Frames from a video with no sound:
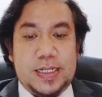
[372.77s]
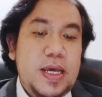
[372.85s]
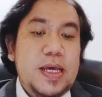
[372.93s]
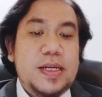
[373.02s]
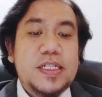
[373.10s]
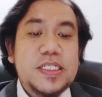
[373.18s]

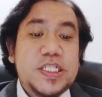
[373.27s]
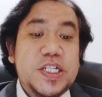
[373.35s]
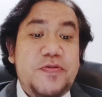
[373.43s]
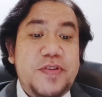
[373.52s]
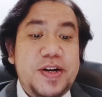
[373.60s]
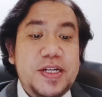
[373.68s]
This
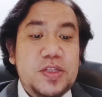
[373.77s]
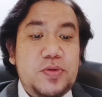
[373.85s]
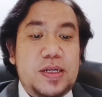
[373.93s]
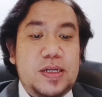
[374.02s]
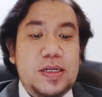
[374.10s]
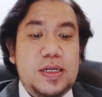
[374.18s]
referring to
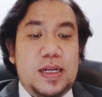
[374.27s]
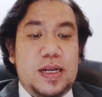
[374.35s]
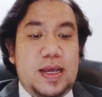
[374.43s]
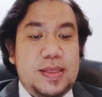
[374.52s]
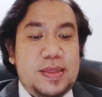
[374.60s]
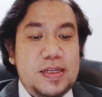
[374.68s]
the
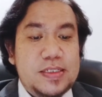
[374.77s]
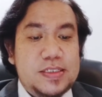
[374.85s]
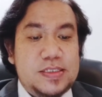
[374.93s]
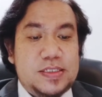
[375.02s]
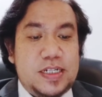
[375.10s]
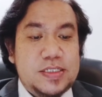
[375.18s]

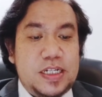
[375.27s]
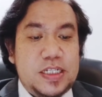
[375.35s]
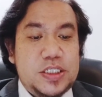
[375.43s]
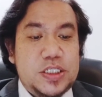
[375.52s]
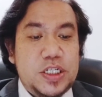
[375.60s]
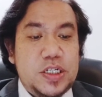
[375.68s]
latest
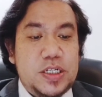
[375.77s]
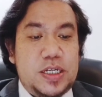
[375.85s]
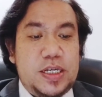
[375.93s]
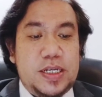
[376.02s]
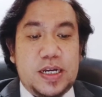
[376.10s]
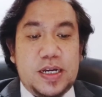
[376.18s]
transaction
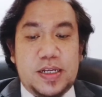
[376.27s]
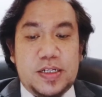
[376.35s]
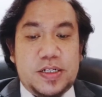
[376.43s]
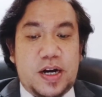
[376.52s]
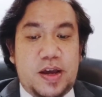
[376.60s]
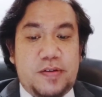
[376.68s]
in Gurney
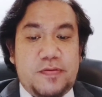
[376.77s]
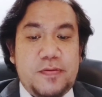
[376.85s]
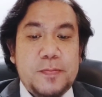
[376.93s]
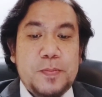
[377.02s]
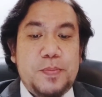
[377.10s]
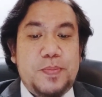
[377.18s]
Drive,
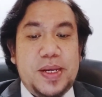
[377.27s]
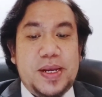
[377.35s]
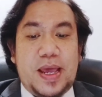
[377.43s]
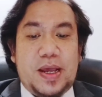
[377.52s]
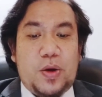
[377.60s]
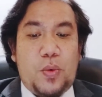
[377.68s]

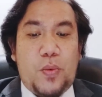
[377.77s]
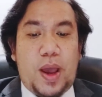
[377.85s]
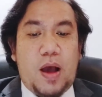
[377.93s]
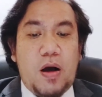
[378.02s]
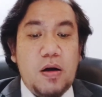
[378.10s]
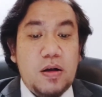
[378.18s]
Penang, where
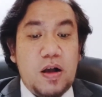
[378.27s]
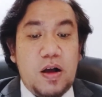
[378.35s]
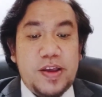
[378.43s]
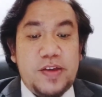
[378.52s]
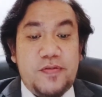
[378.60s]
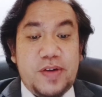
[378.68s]
Hong Kong
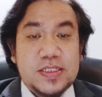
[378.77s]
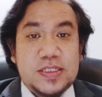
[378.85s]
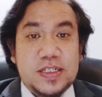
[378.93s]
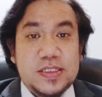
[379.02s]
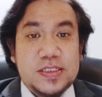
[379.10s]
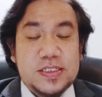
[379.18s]

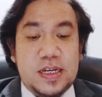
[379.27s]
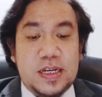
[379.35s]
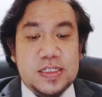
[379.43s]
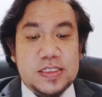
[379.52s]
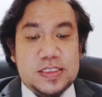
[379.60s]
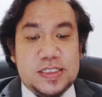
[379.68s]
investors
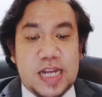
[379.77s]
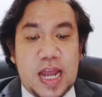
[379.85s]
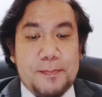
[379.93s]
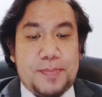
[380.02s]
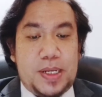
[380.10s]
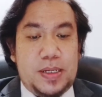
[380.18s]

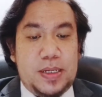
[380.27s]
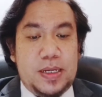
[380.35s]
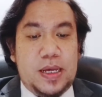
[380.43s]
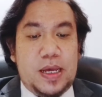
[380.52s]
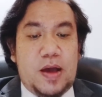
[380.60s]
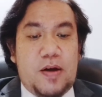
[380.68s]
snapped
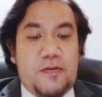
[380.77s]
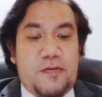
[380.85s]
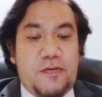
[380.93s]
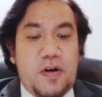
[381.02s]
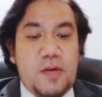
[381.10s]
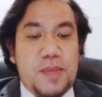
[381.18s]

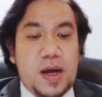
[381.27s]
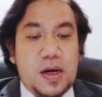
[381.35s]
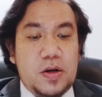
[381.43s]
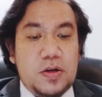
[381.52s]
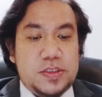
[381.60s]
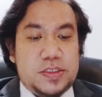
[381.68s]
4
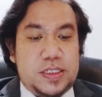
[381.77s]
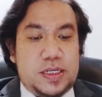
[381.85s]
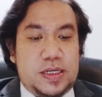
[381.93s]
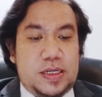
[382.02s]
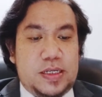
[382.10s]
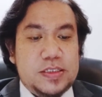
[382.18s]
bungalows
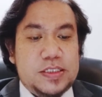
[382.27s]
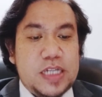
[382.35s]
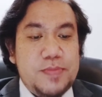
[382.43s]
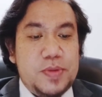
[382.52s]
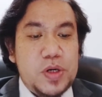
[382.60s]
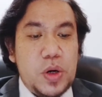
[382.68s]
in
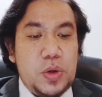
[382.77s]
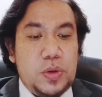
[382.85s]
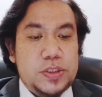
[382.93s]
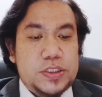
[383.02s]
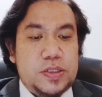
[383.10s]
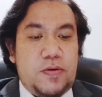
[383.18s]
same
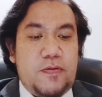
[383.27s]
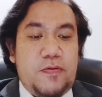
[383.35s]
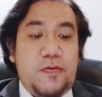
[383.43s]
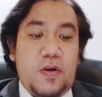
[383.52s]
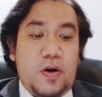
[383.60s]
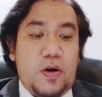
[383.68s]
rows
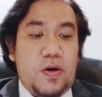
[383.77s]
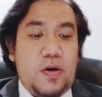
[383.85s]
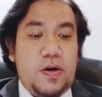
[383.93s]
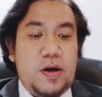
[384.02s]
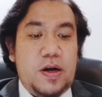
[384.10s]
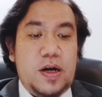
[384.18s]
for
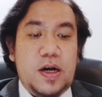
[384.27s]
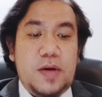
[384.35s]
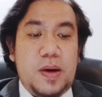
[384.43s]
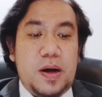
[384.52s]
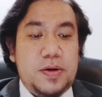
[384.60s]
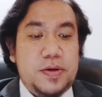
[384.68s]

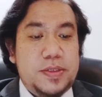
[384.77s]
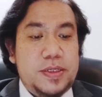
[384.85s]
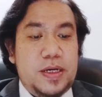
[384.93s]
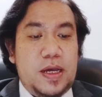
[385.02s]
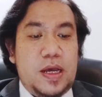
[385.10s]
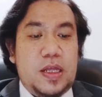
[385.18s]
about
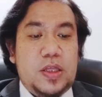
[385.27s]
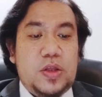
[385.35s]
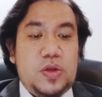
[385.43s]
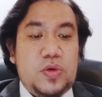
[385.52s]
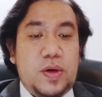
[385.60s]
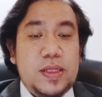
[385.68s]

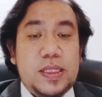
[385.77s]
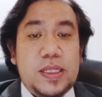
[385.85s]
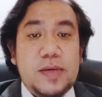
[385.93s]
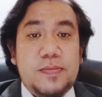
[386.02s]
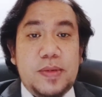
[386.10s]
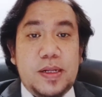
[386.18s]

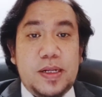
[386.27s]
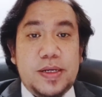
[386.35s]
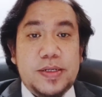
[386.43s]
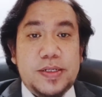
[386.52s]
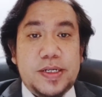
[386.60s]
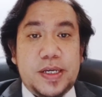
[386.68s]
20
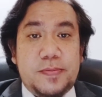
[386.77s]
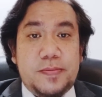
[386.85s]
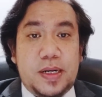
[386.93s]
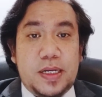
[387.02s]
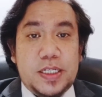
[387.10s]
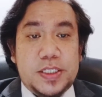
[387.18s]
million ringgit
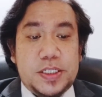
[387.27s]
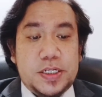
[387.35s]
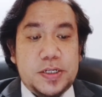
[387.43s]
Malaysia.